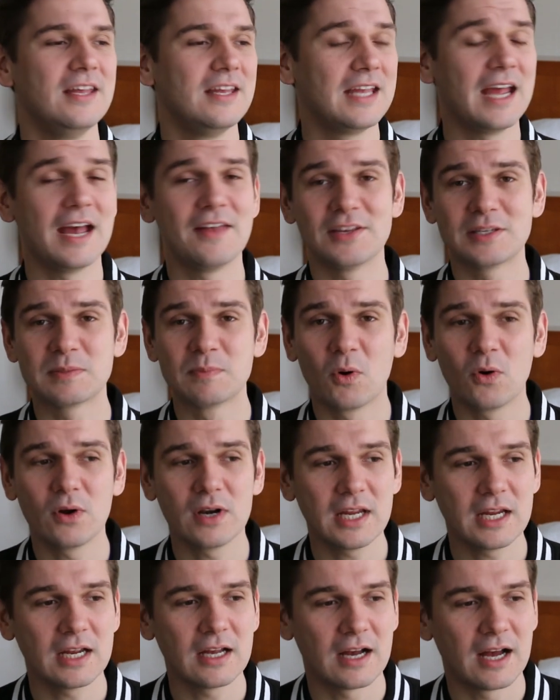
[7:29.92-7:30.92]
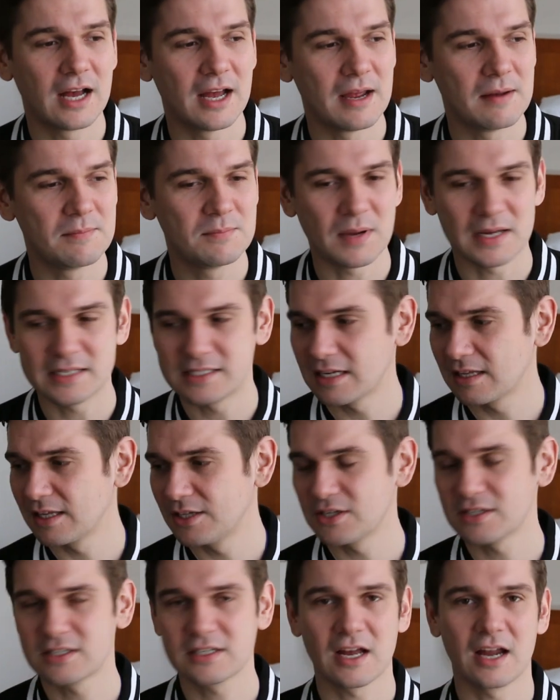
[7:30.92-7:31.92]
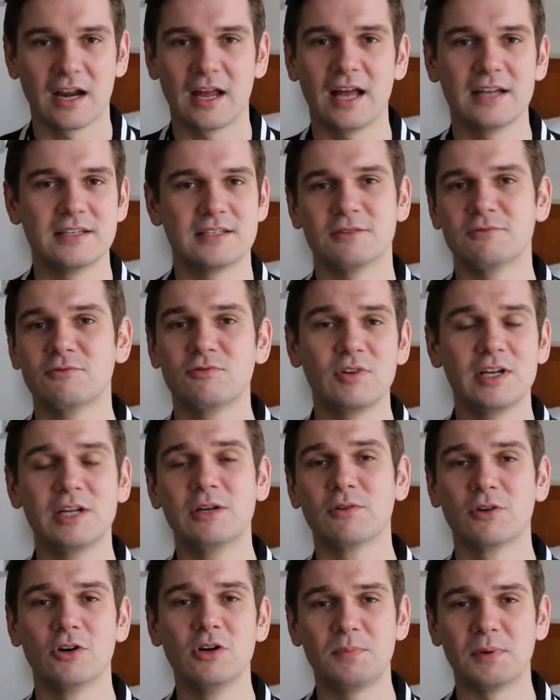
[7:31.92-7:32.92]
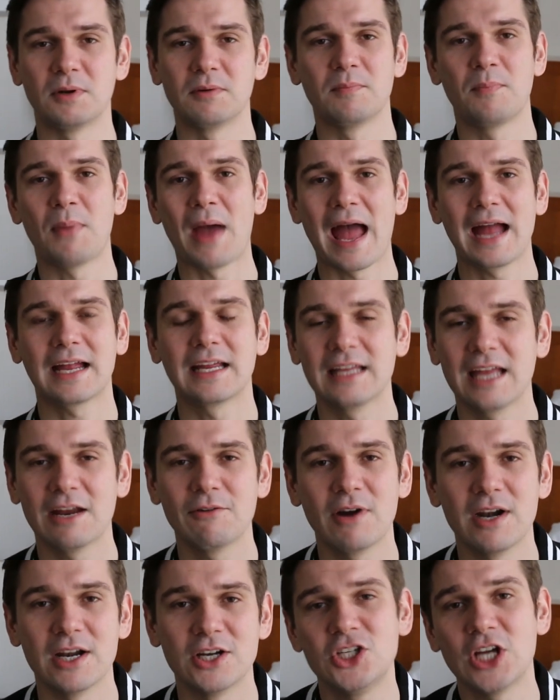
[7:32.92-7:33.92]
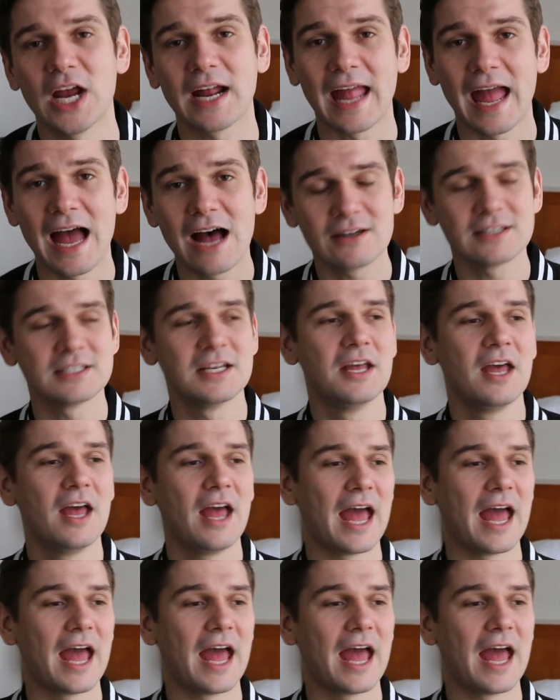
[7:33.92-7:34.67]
yeah, this morning I basically just kind of had to regroup and pack and get ready to check out.